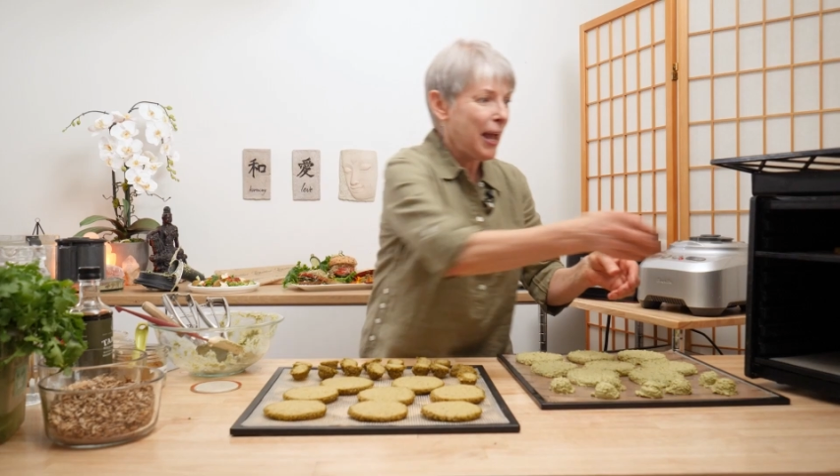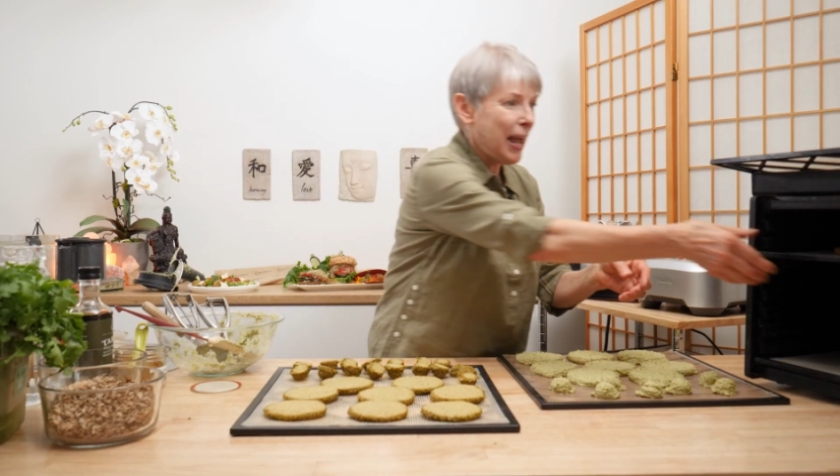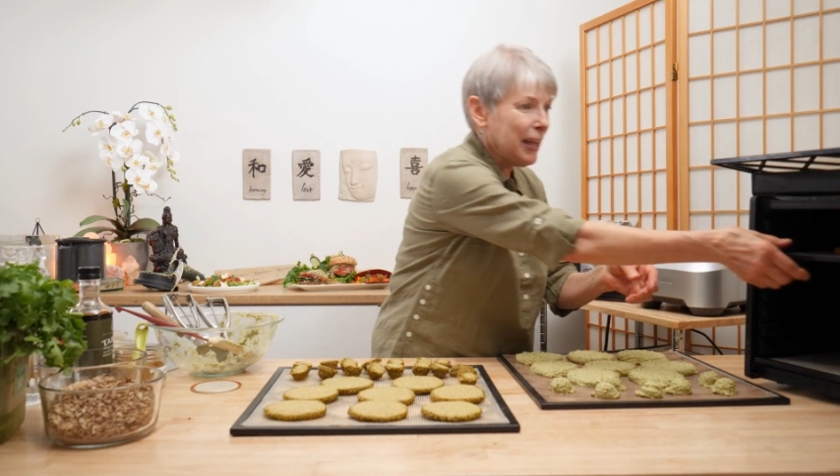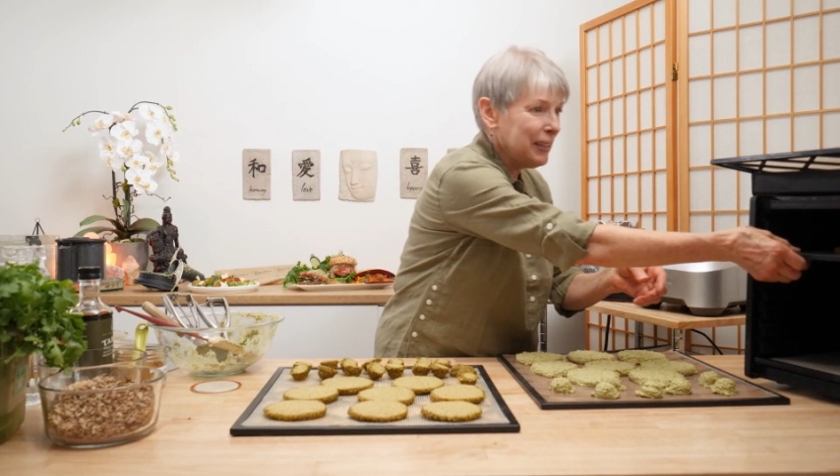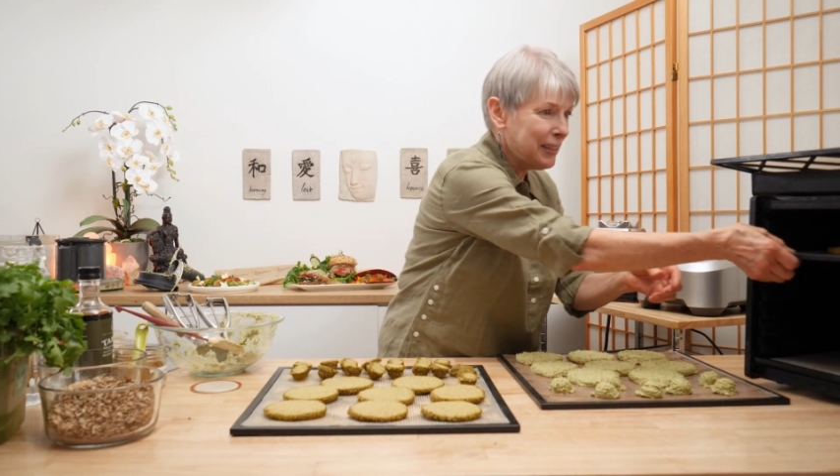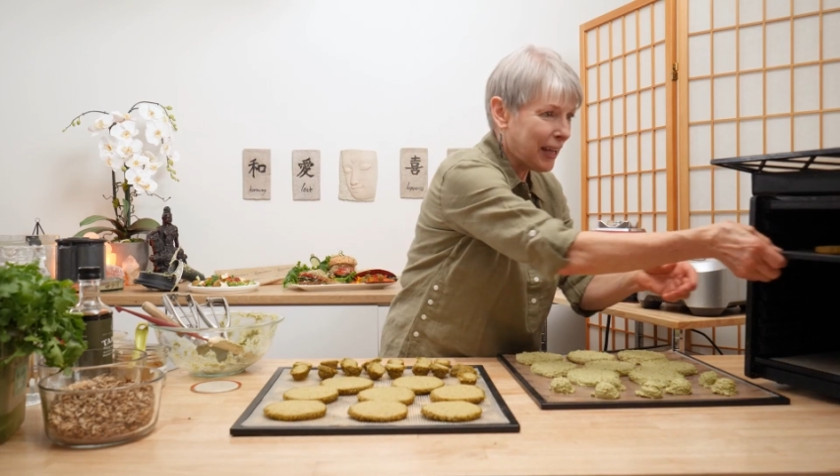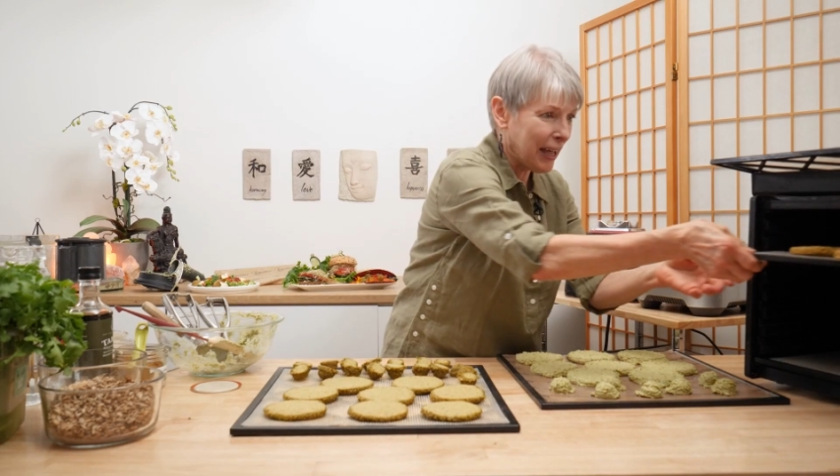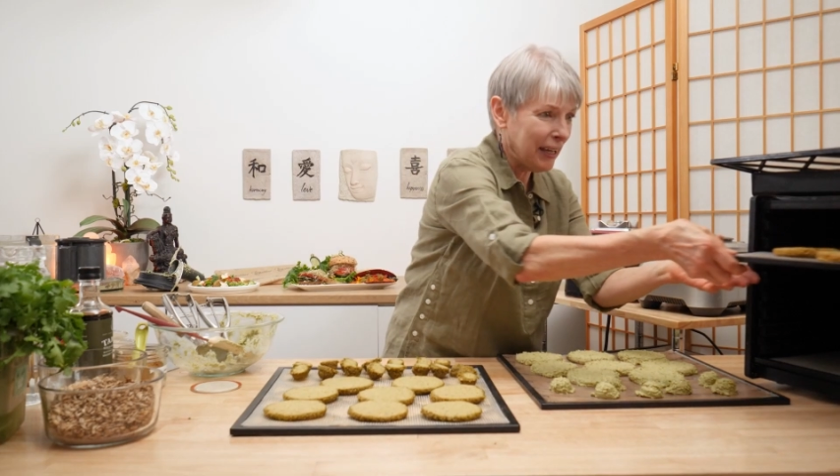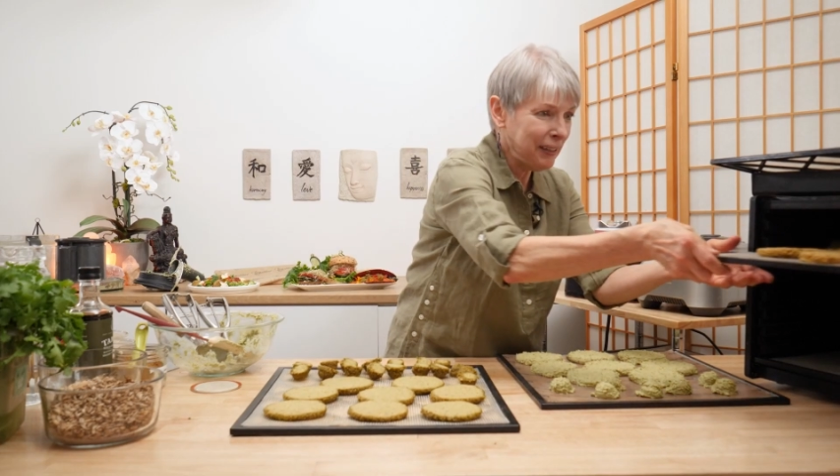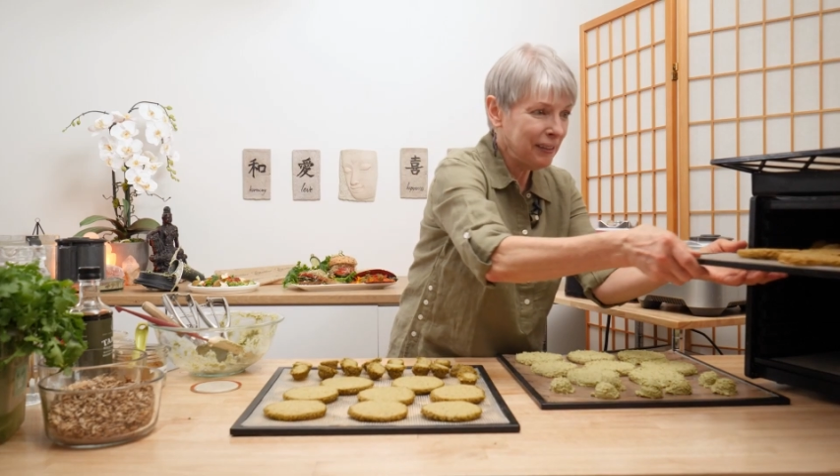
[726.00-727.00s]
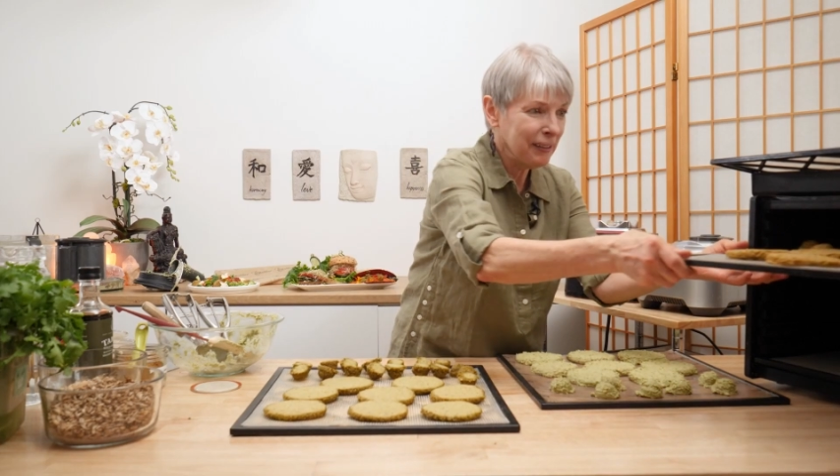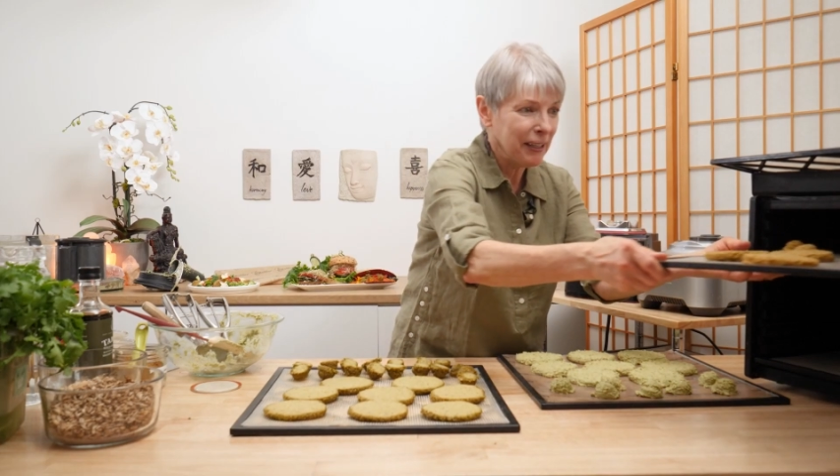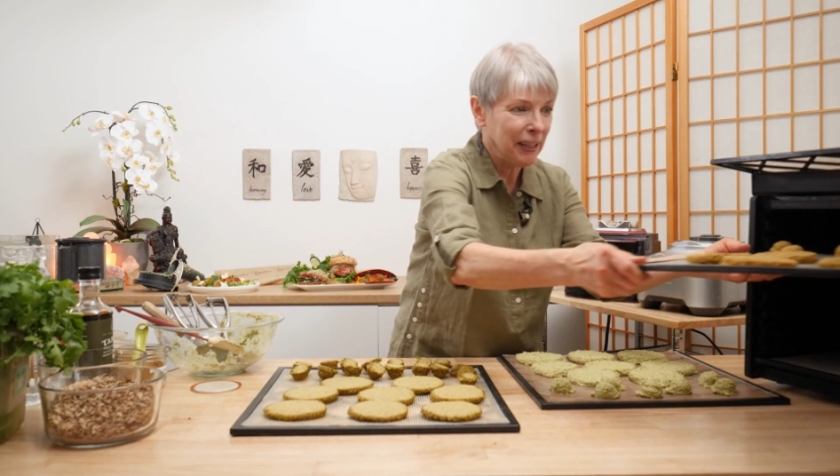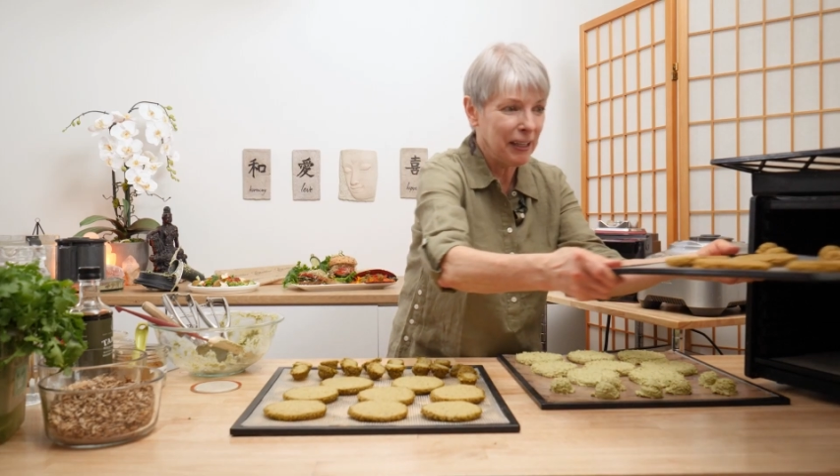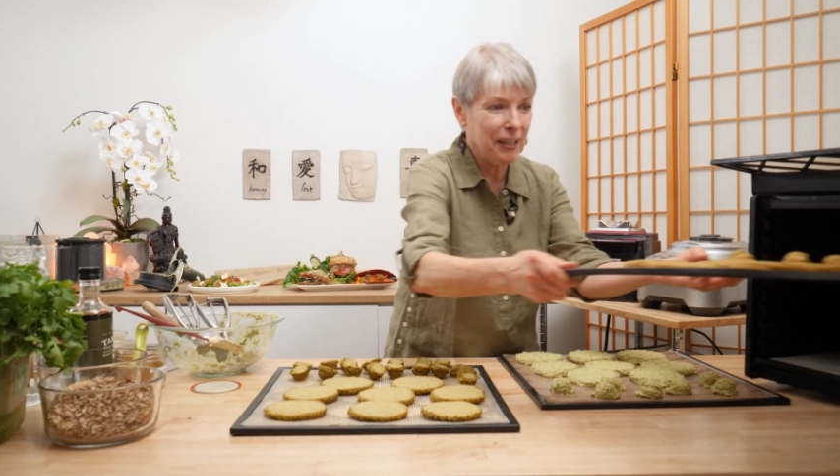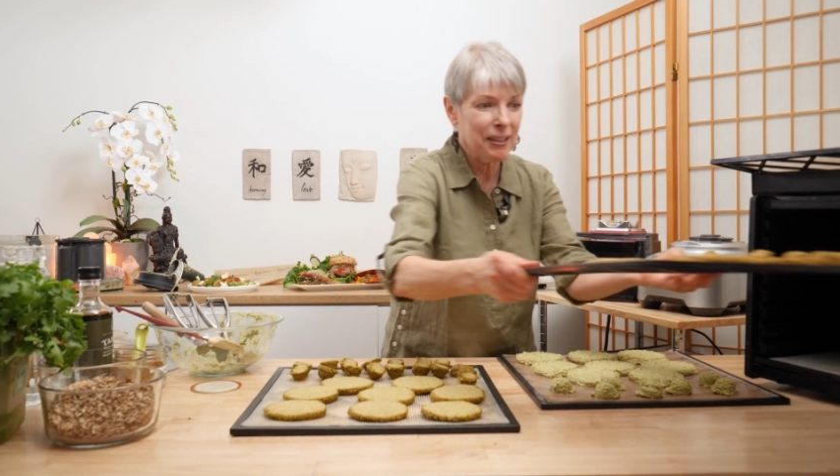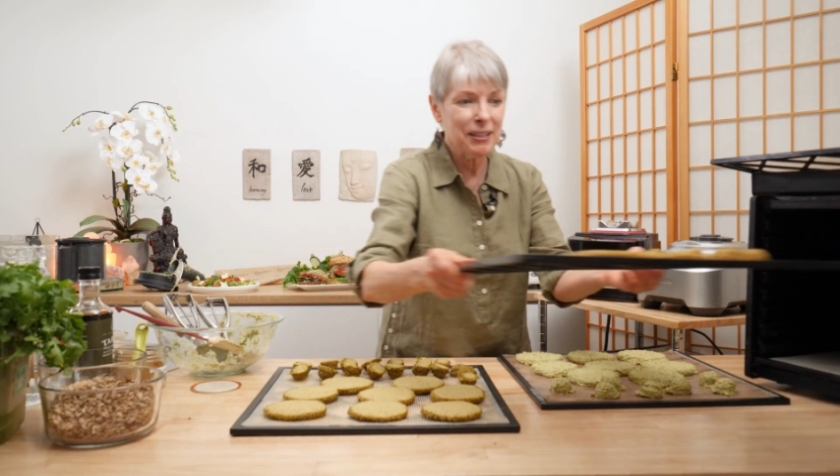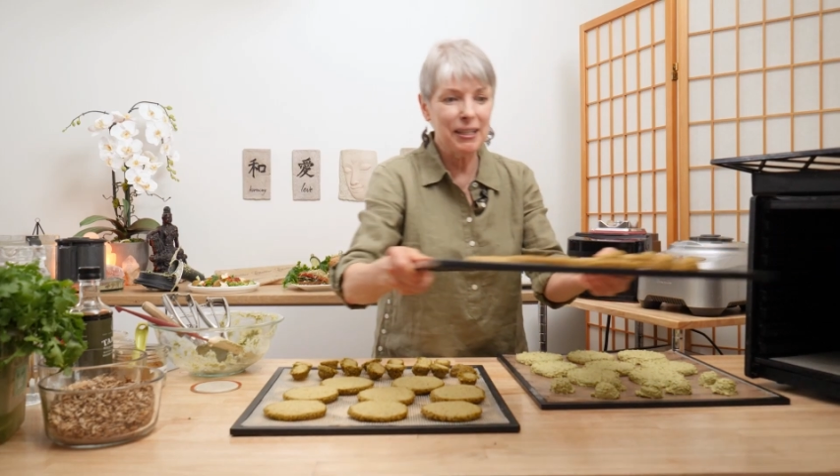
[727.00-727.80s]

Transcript: And then is